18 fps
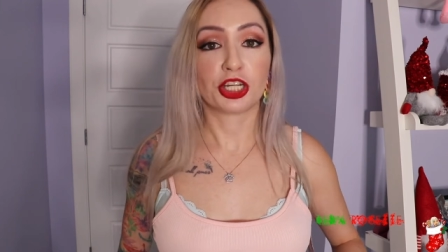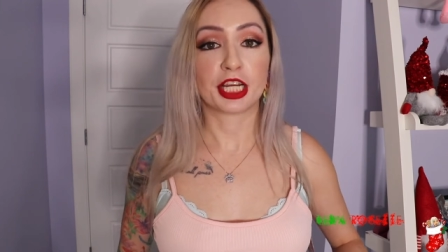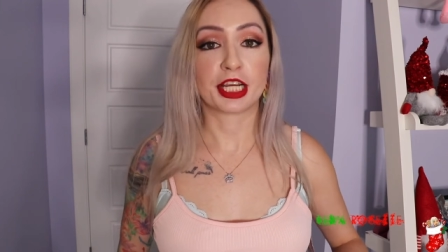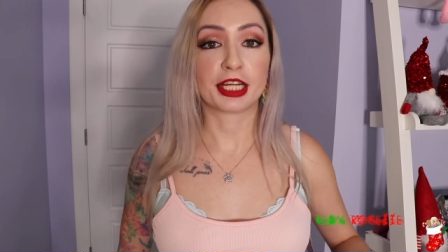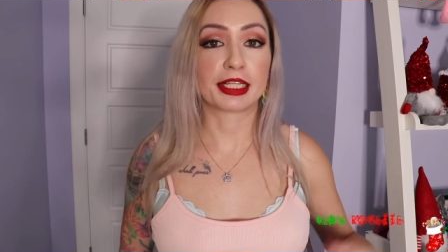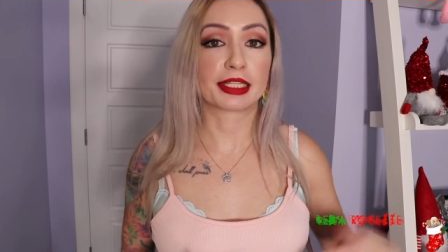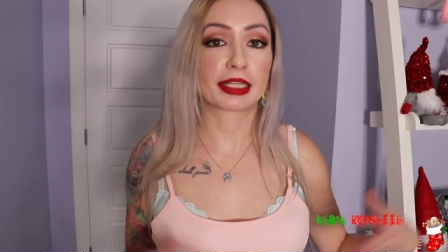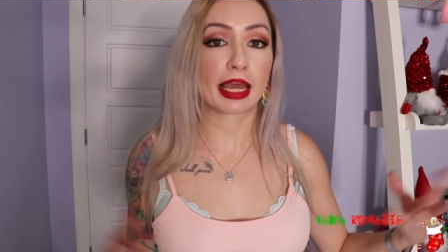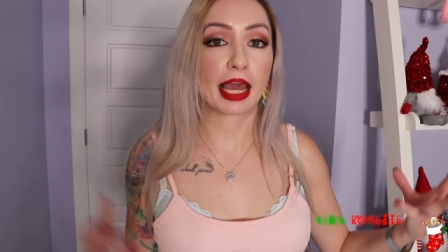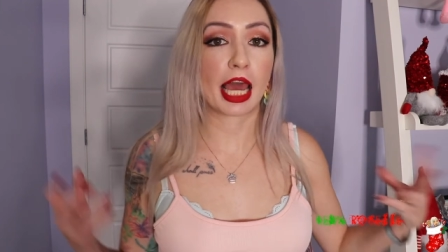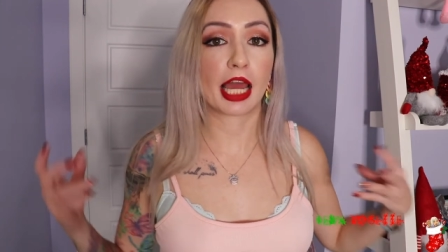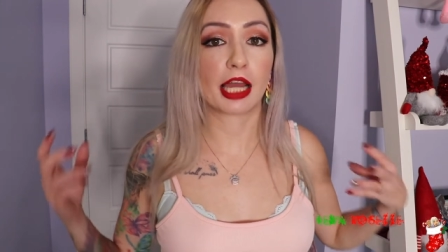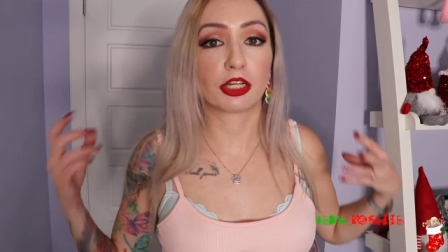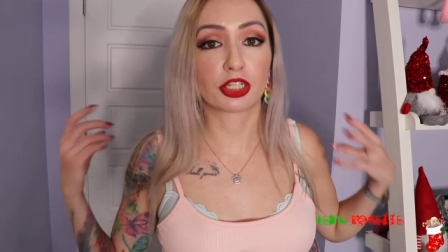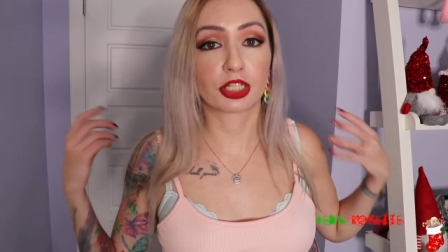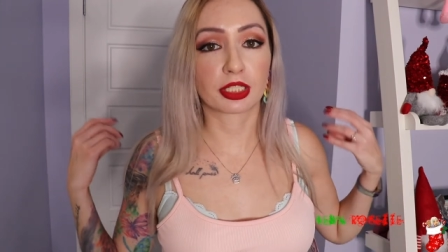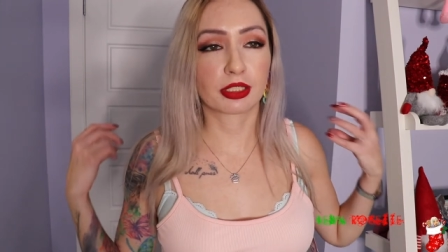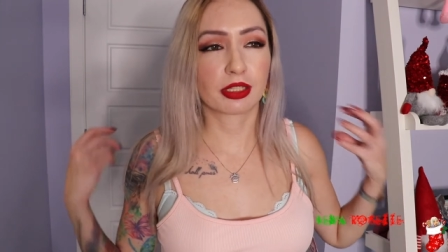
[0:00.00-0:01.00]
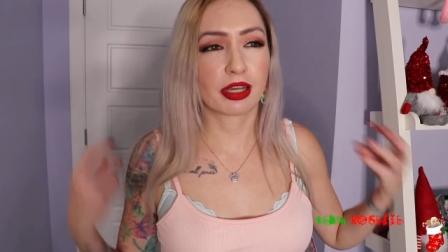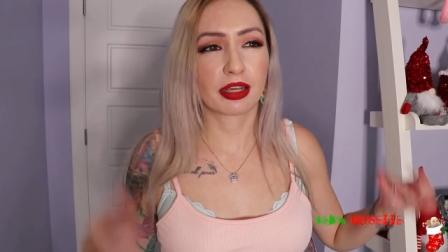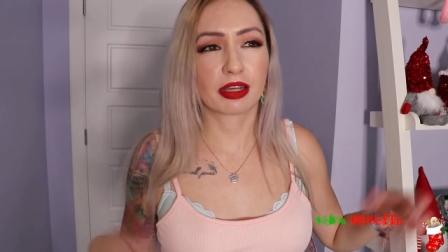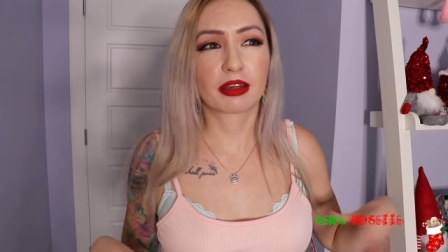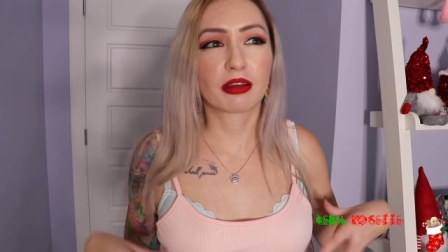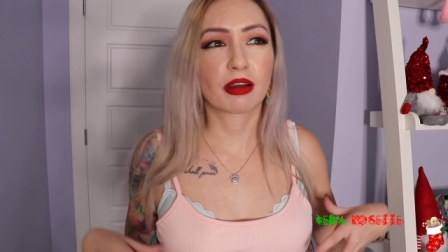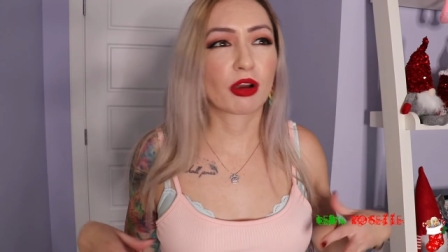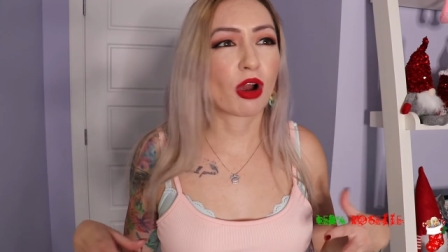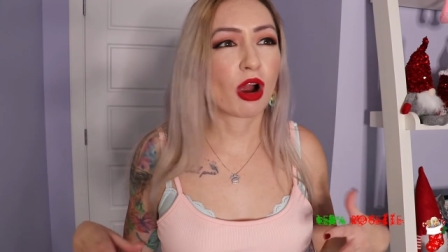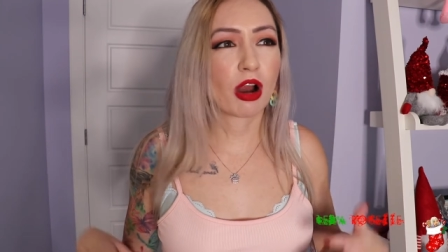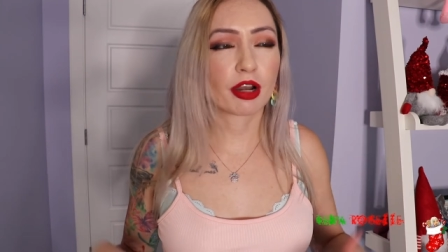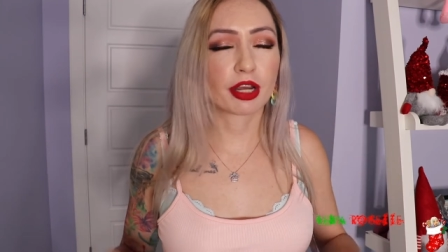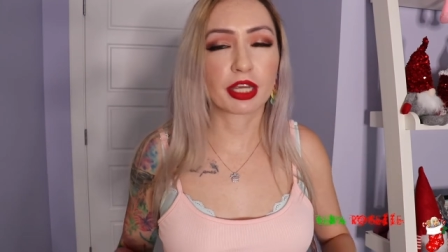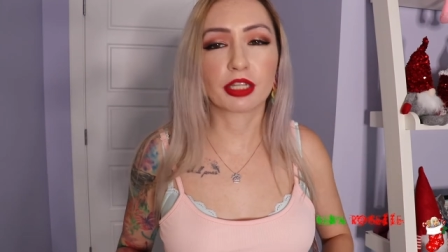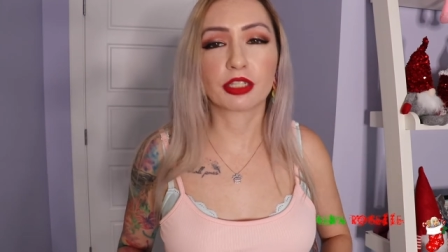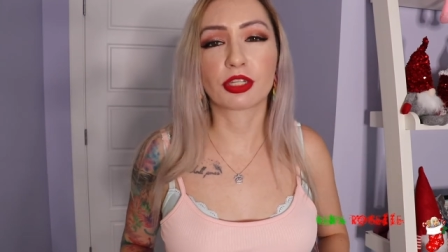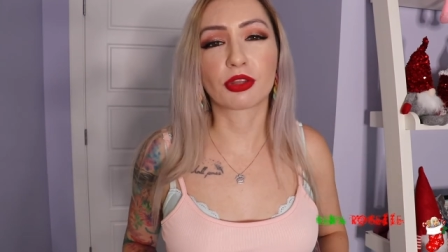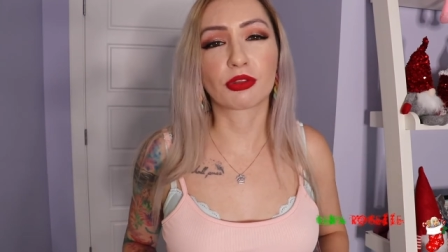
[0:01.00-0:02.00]
jeans and just like a
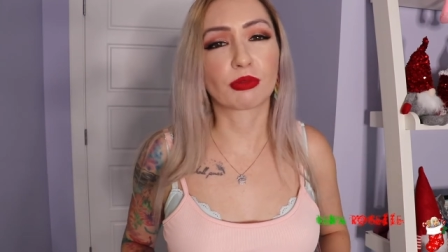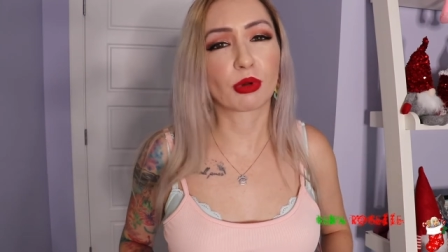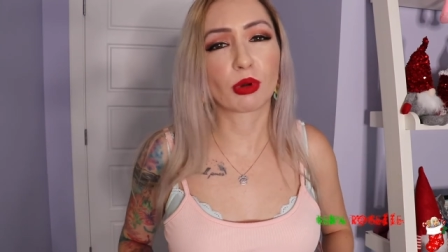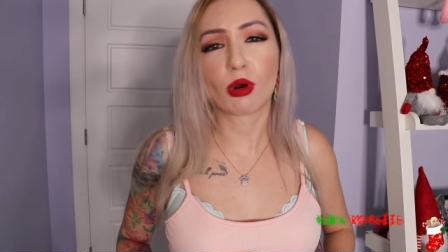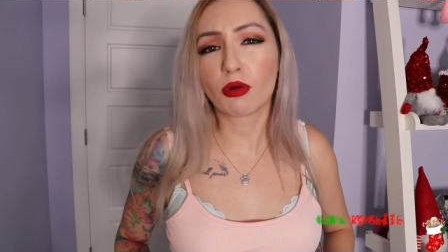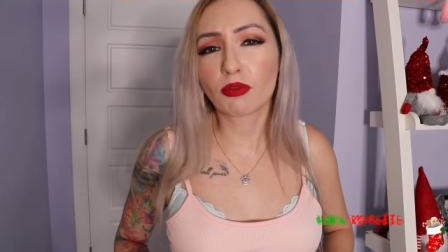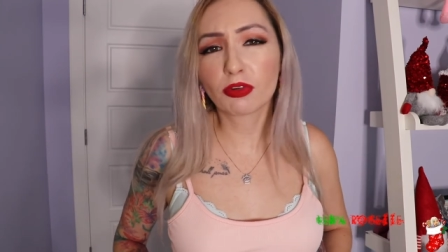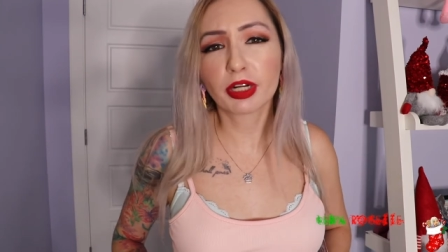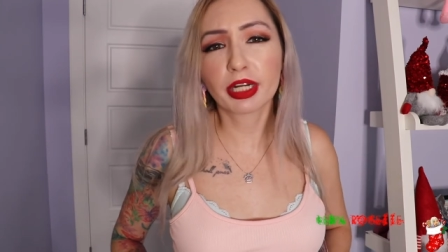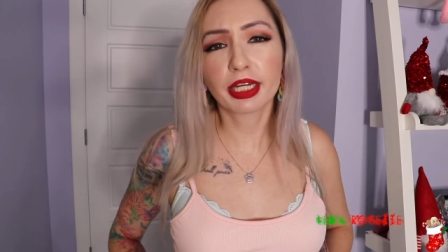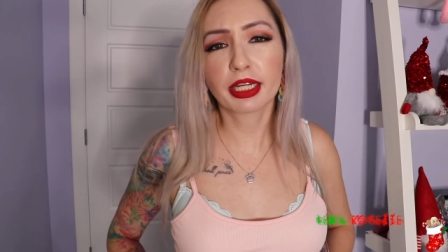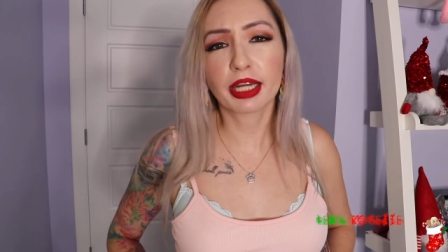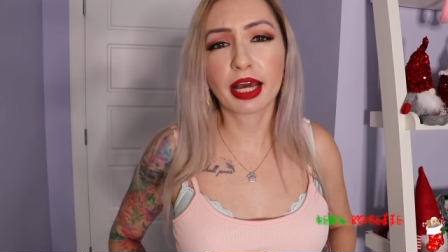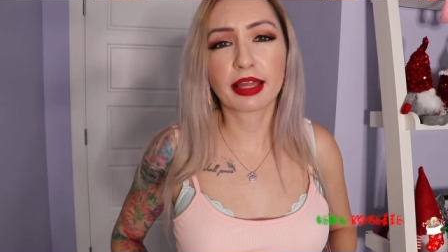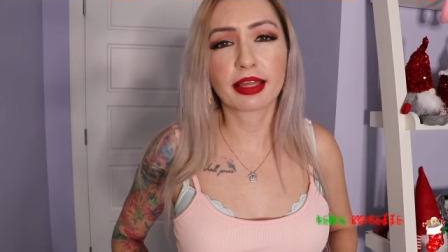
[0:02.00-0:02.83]
cardigan to throw over it.